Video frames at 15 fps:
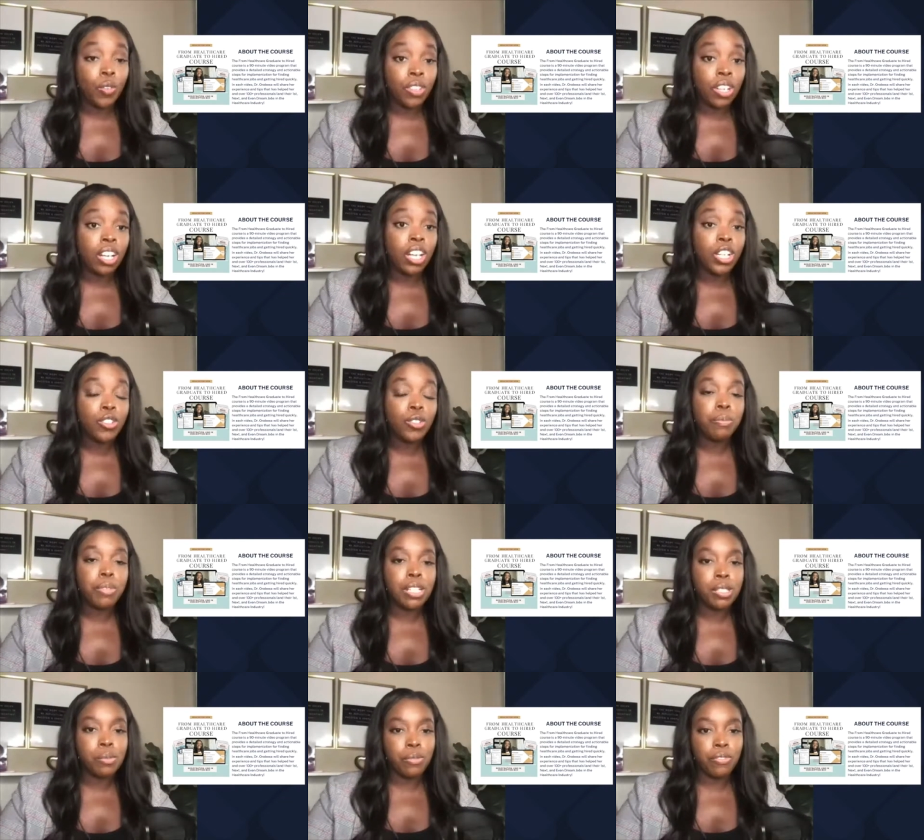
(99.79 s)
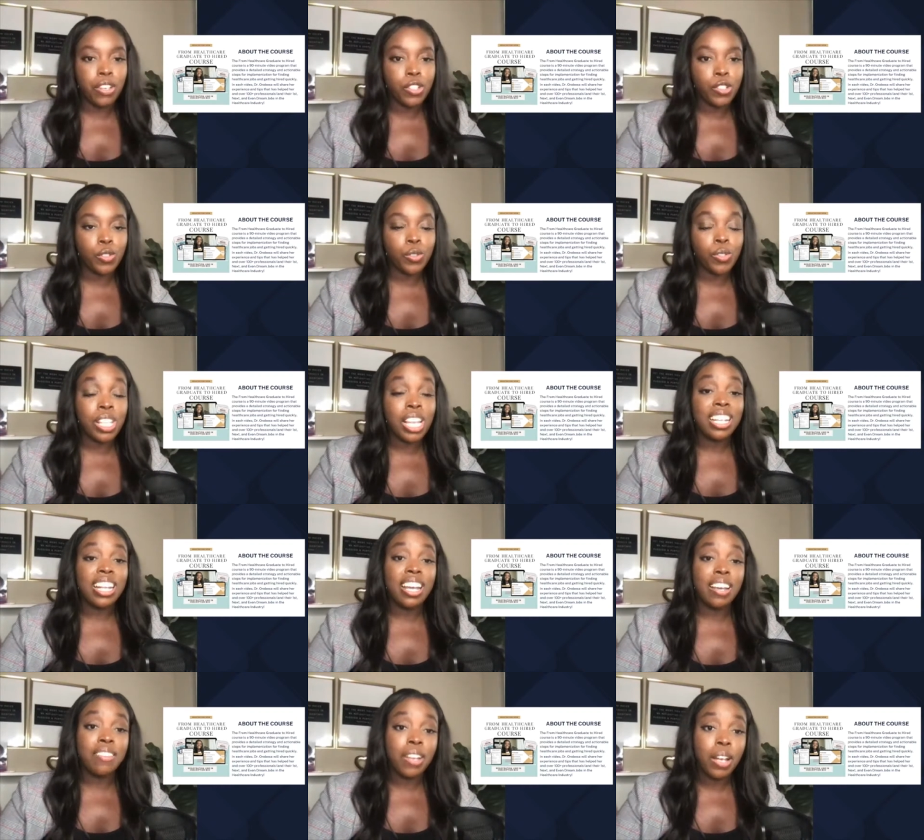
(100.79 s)
over 100 plus professionals
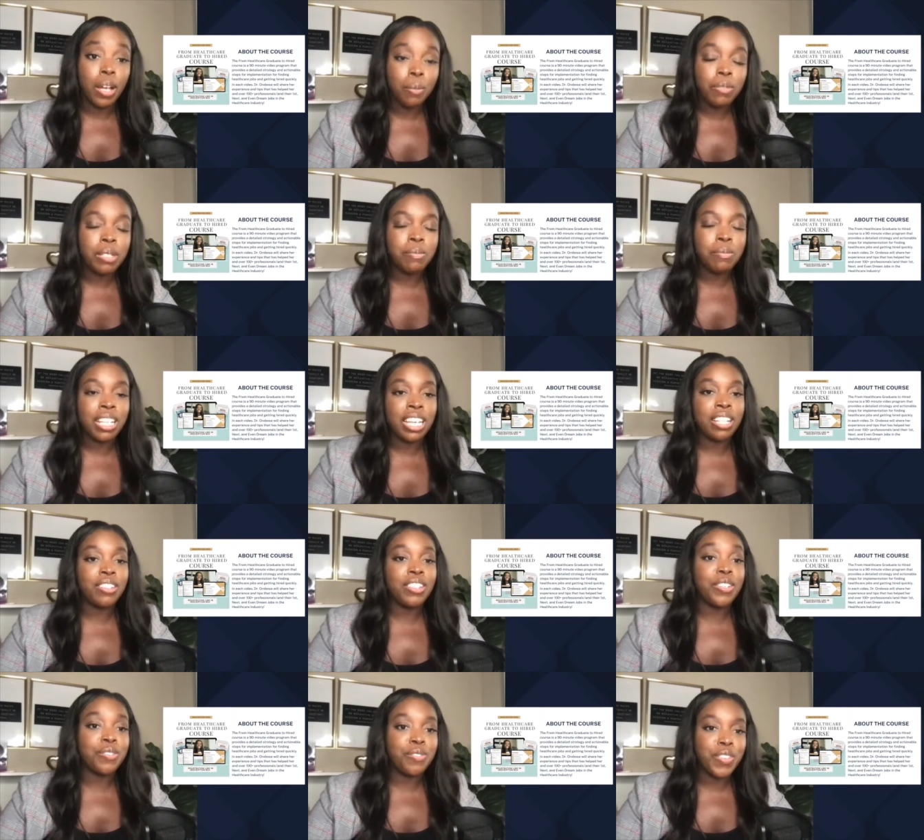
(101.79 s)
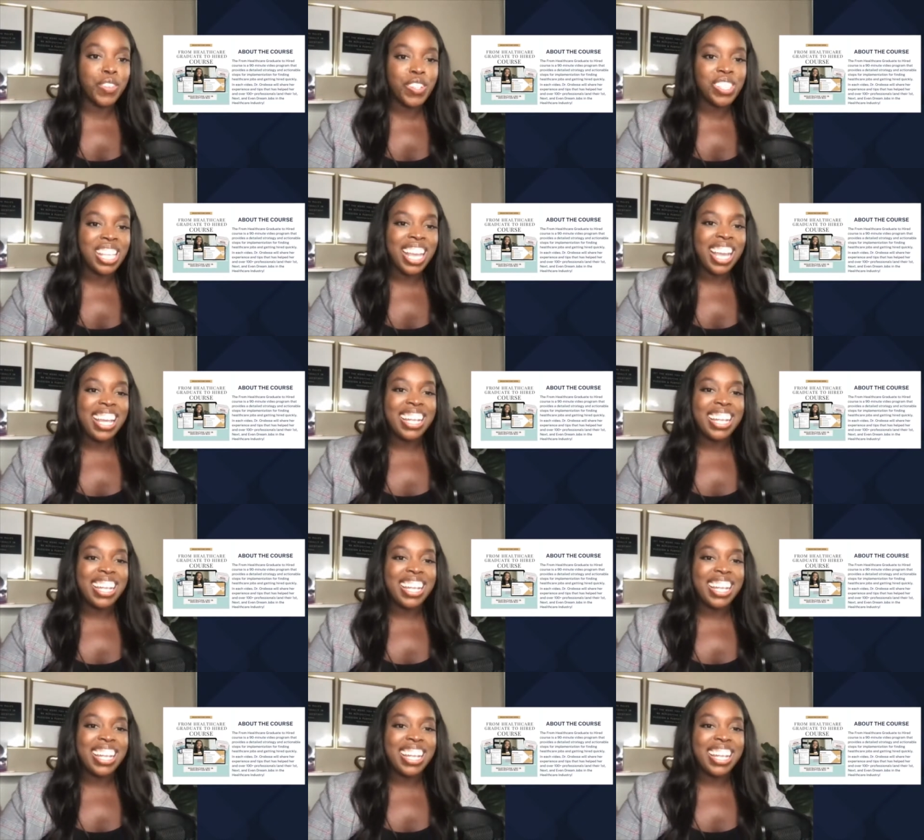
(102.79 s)
that have helped them land their first,